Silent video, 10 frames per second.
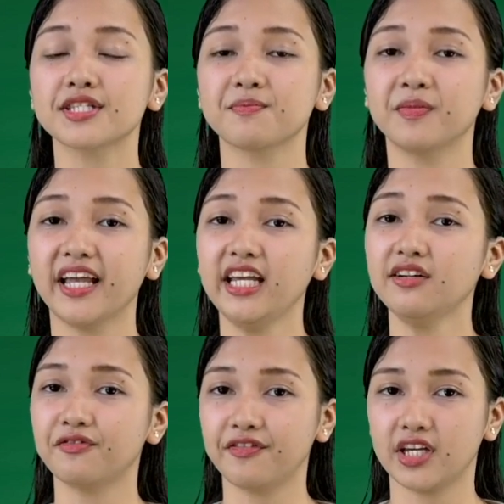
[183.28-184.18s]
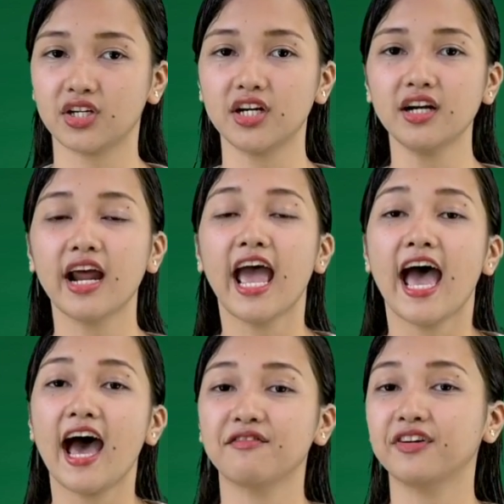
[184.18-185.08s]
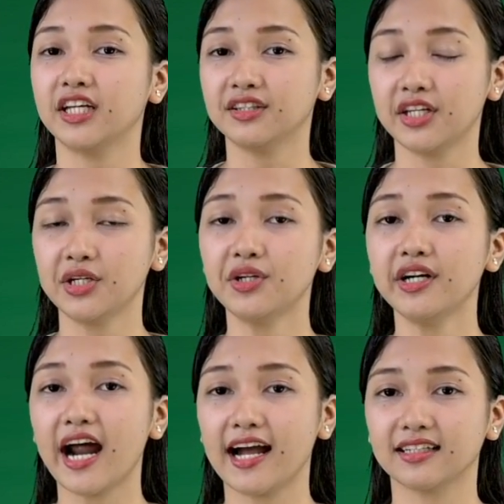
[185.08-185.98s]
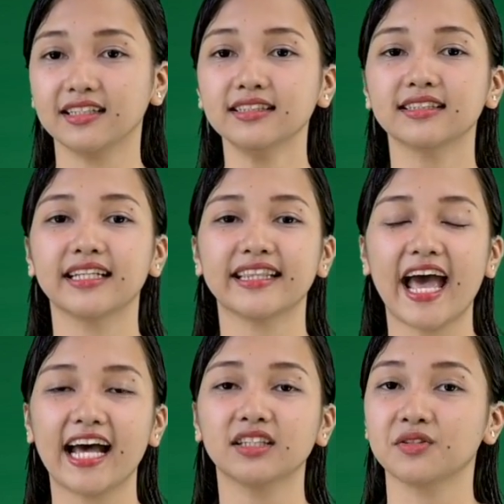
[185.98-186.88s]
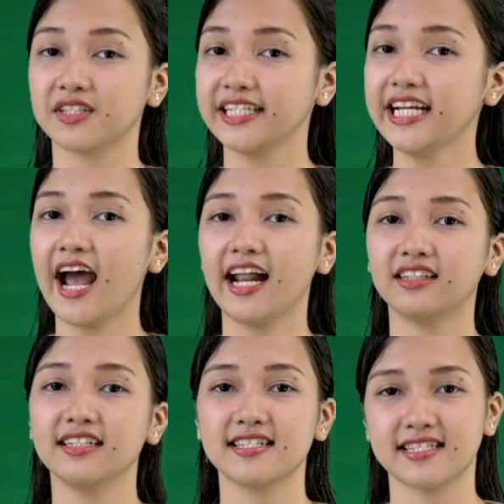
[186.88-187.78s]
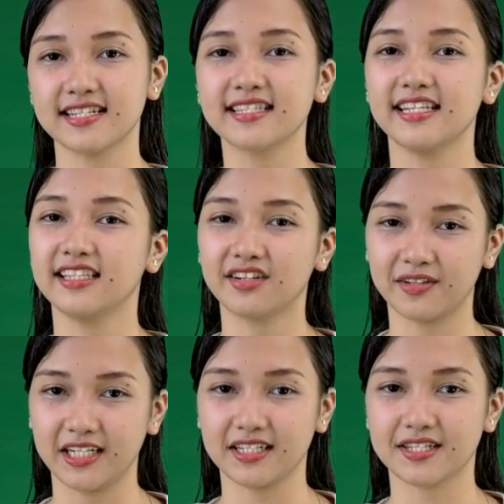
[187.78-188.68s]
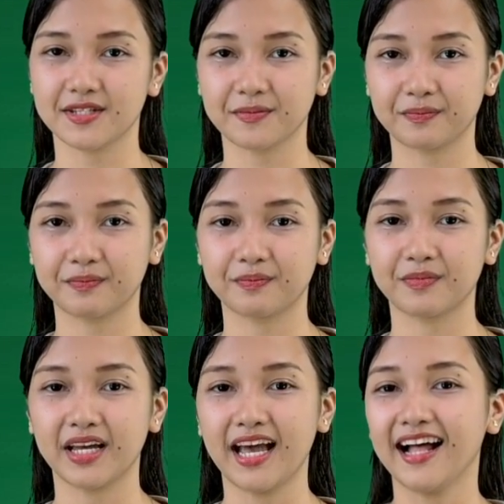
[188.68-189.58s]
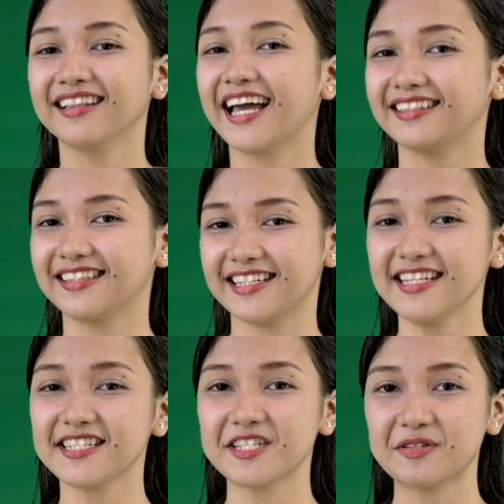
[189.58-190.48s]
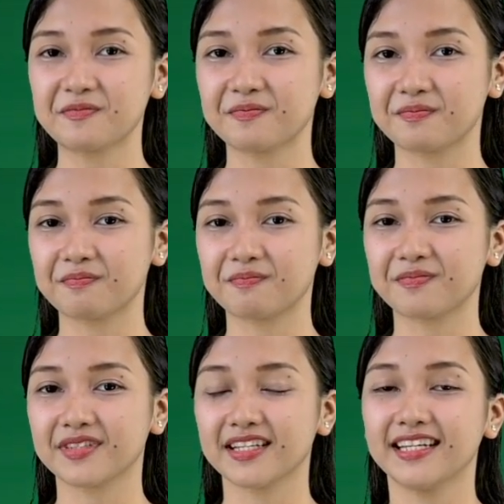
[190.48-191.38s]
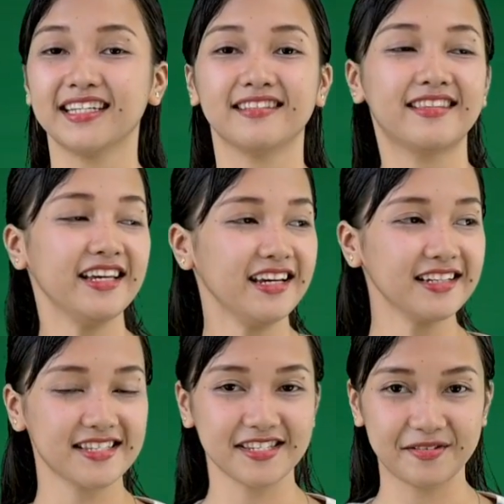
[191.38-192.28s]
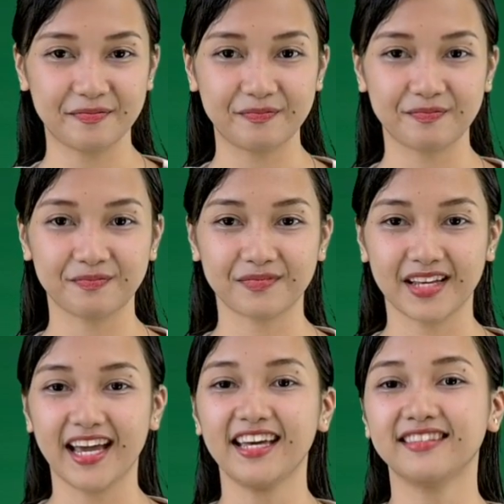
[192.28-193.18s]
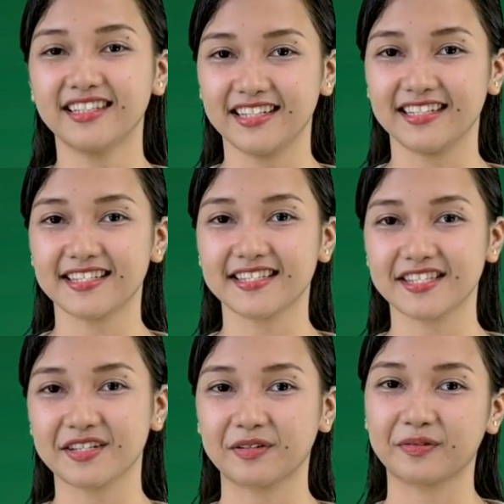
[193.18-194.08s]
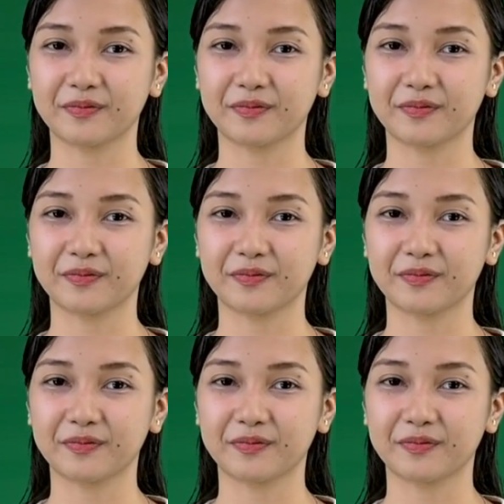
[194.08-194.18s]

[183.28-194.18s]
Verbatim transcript: closed plane figure having interior angles that add to 360 degrees. Like this, this, and this.